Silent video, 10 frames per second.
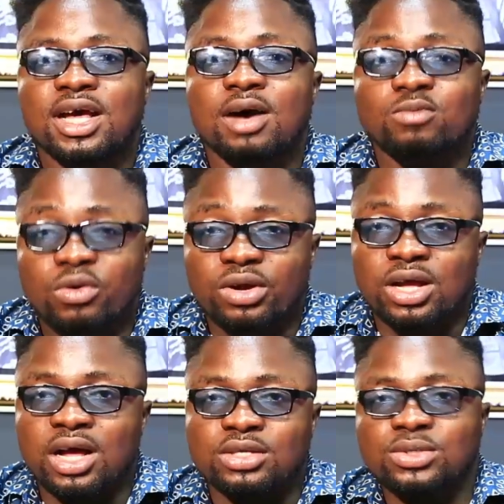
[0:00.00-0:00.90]
with
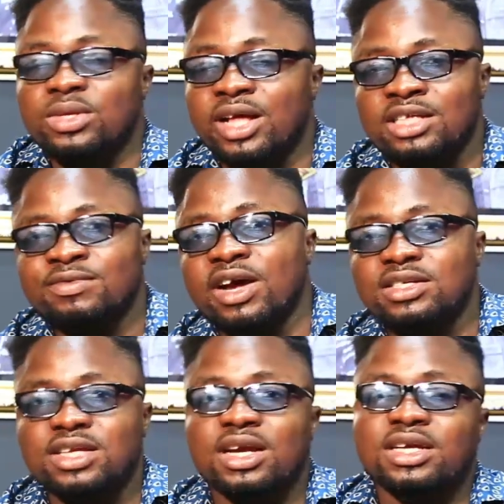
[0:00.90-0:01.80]
regards to the
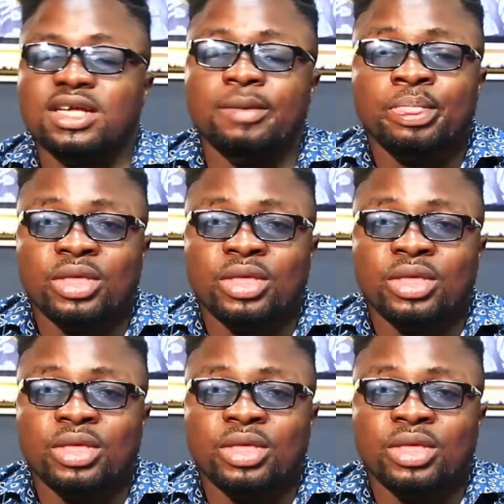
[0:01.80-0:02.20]
advice Kennedy